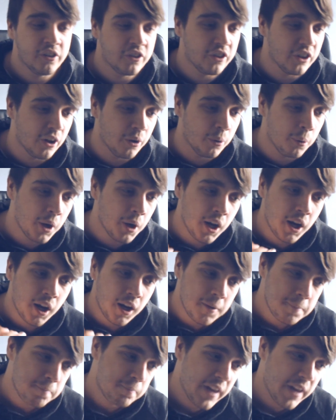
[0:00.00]
So
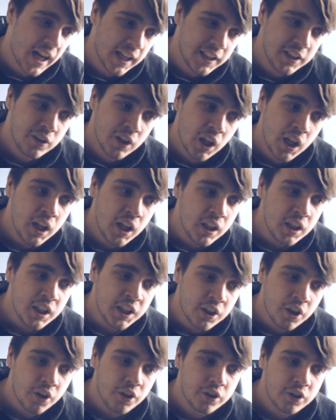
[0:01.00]
at United, he
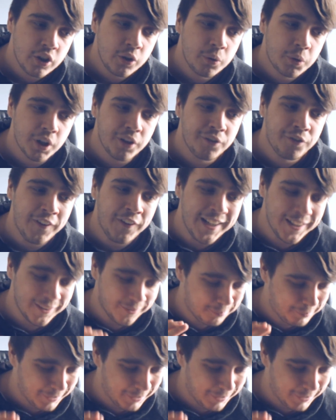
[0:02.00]
could do good things,